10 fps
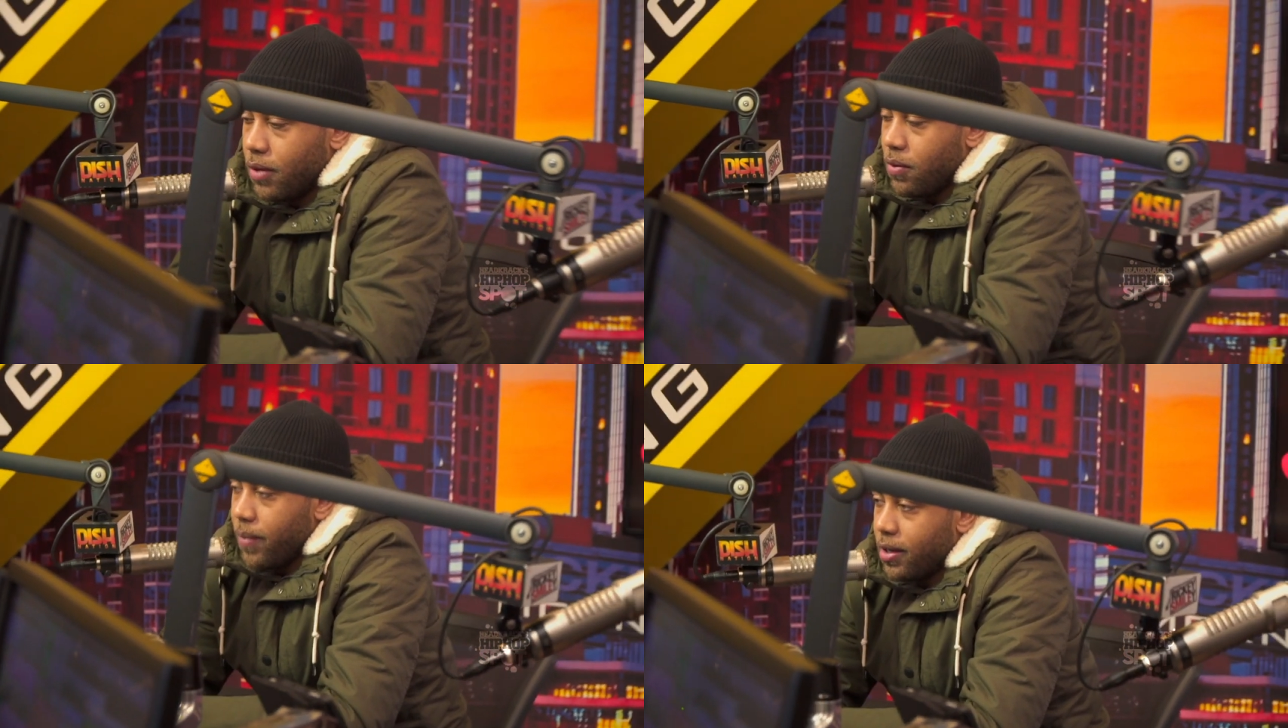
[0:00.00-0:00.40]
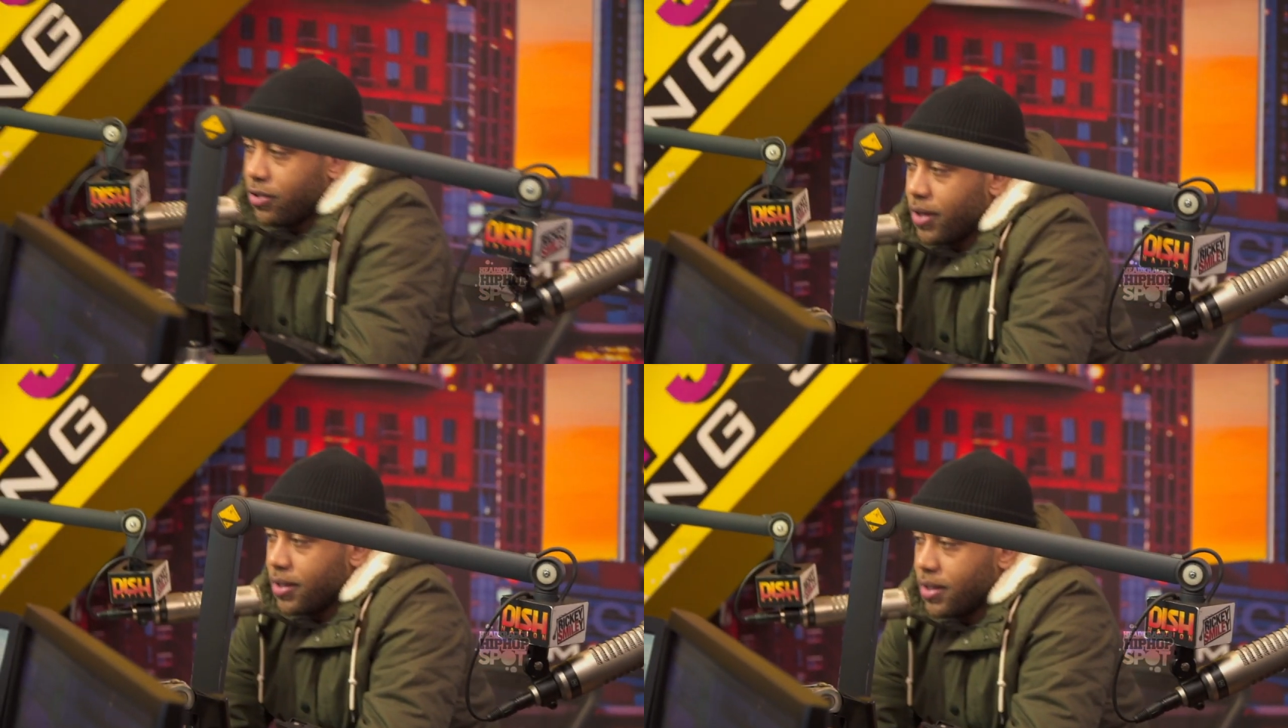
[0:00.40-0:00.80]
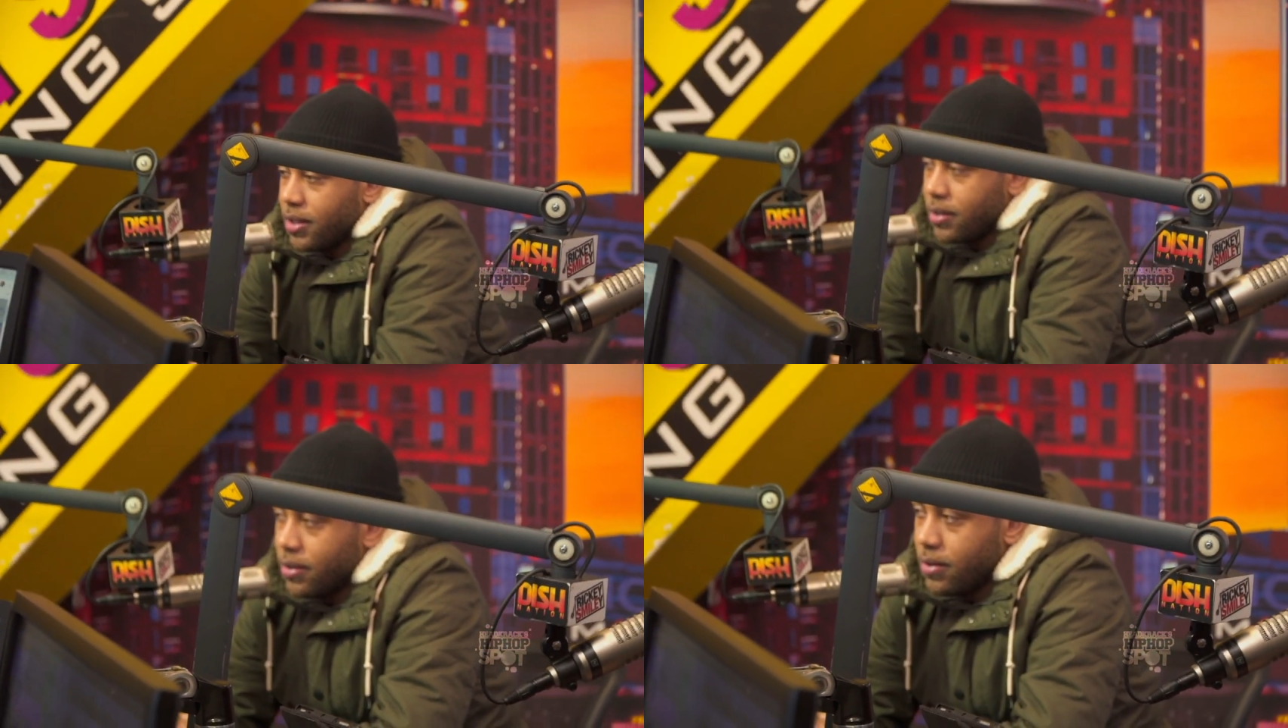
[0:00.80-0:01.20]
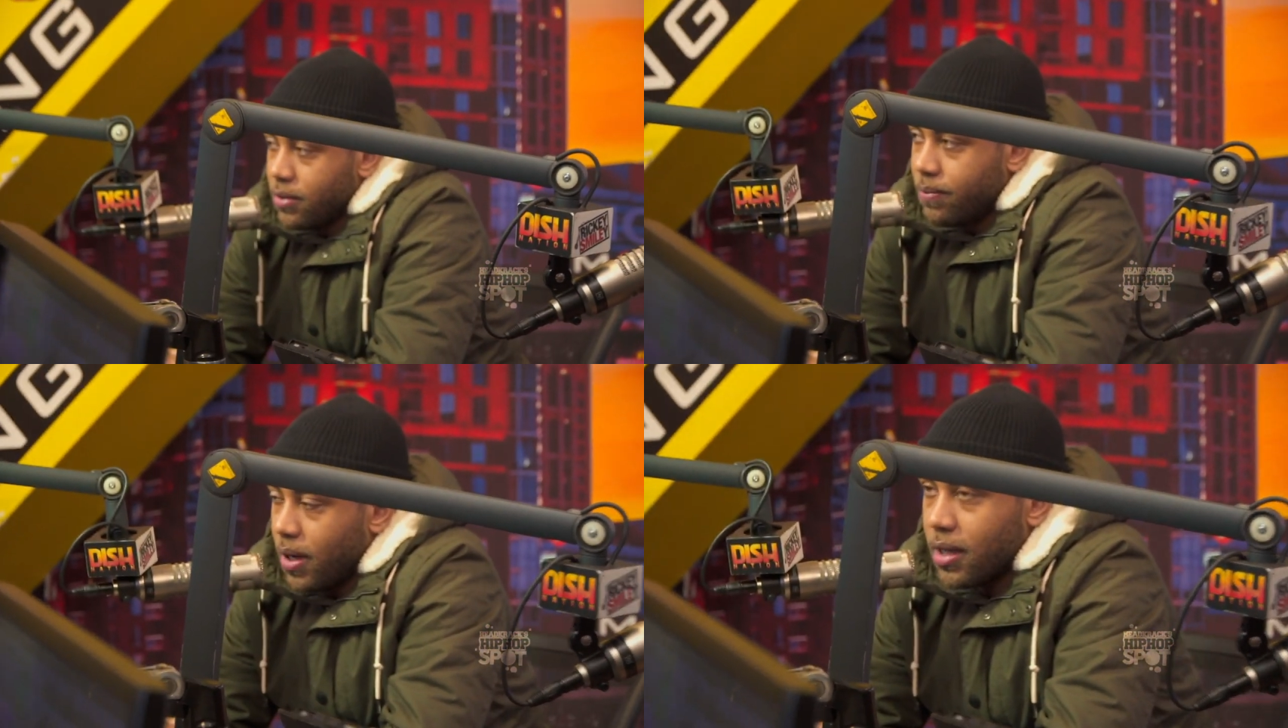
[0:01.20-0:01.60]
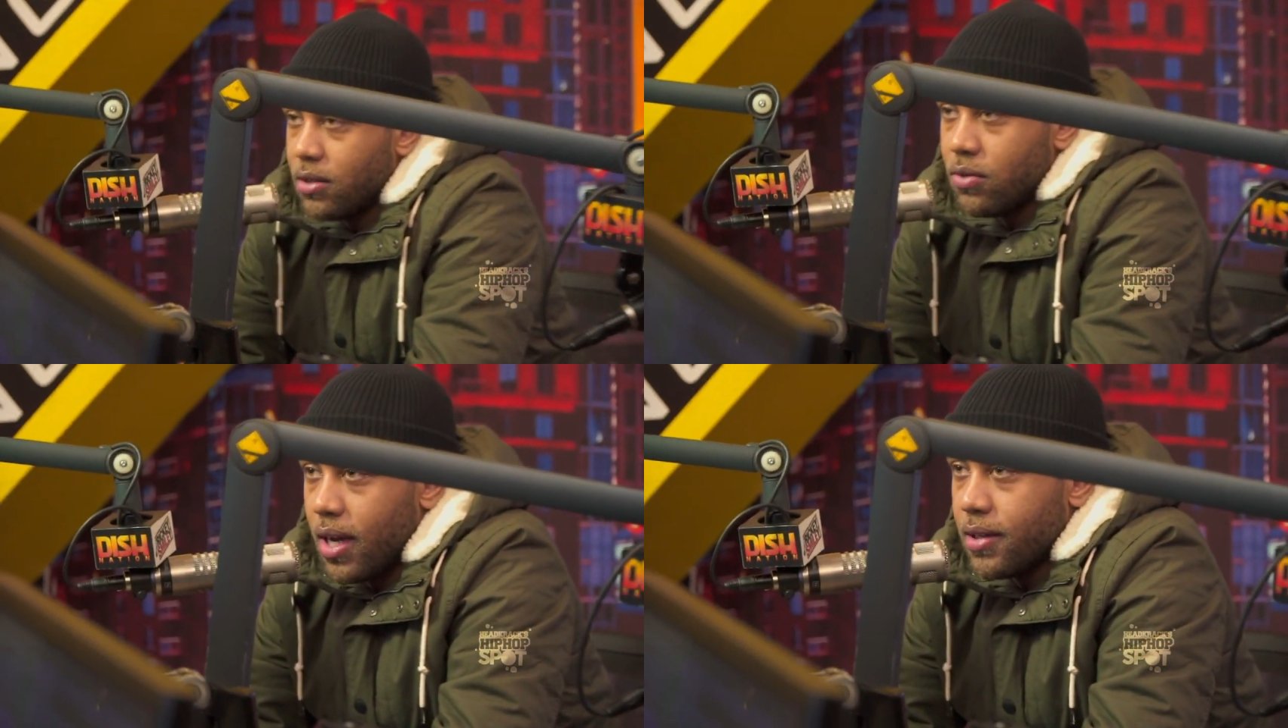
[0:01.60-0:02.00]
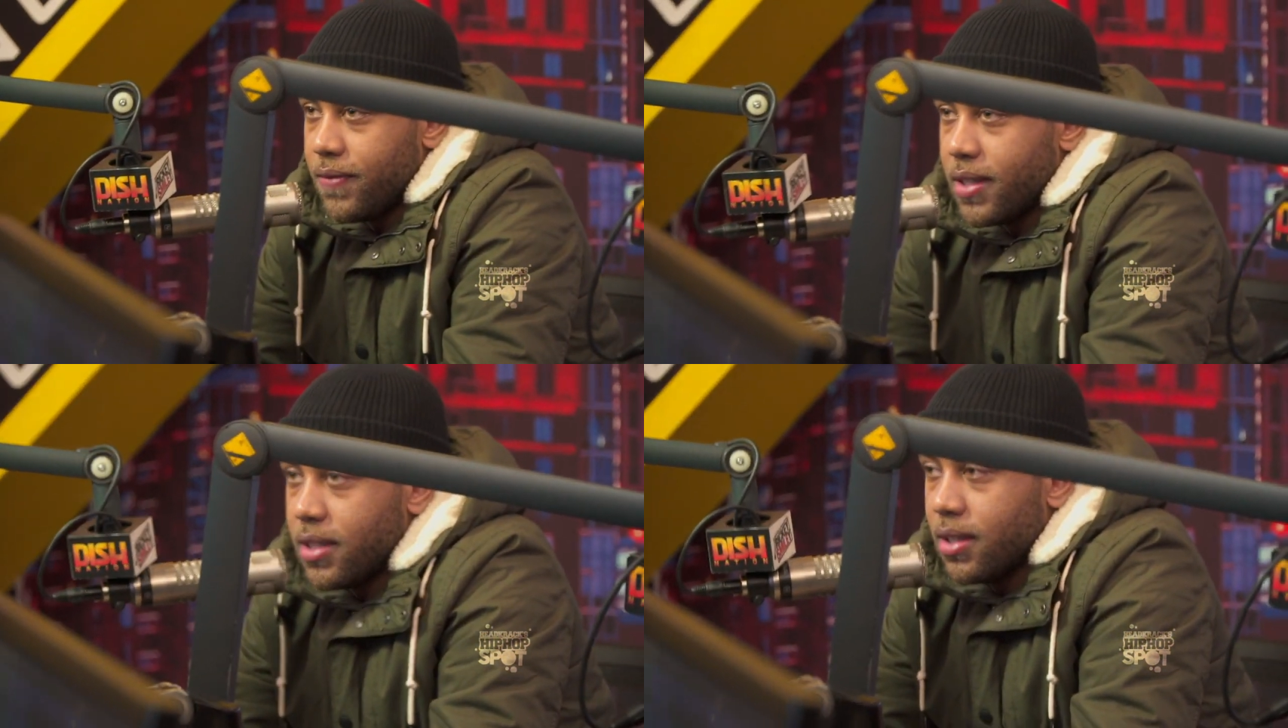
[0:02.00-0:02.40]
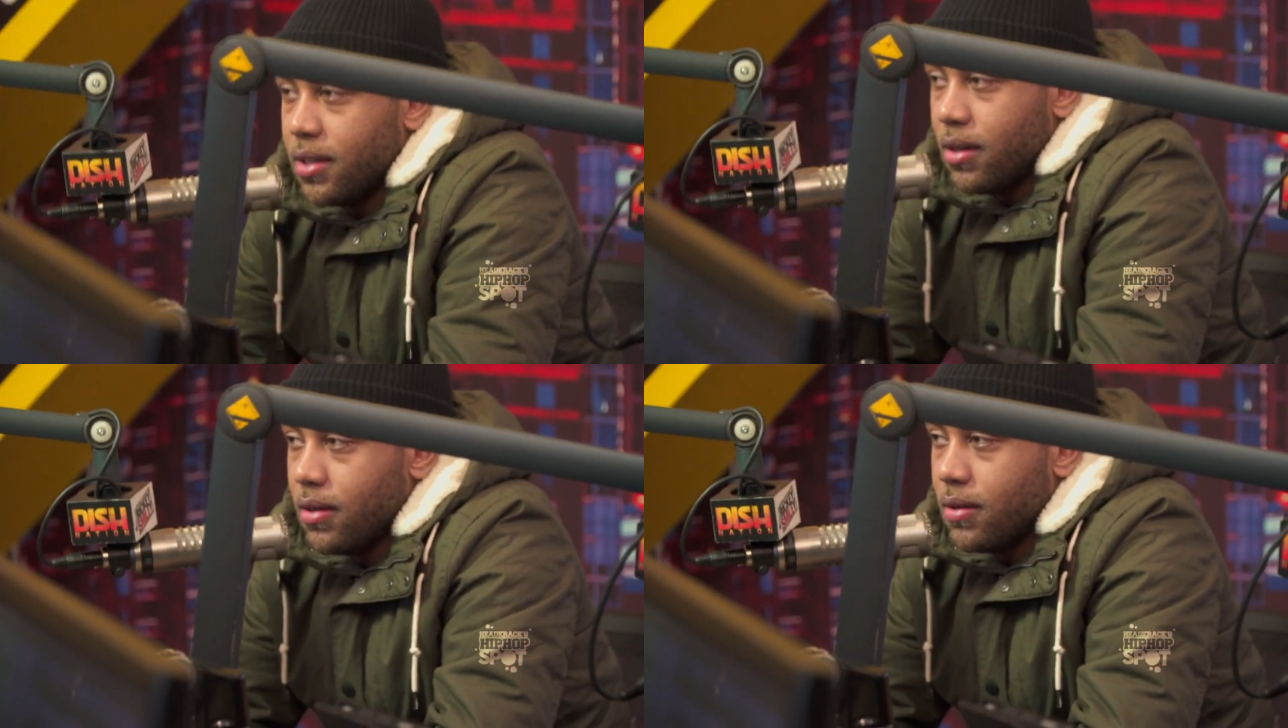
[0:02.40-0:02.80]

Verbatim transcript: that we made the transition about like 2015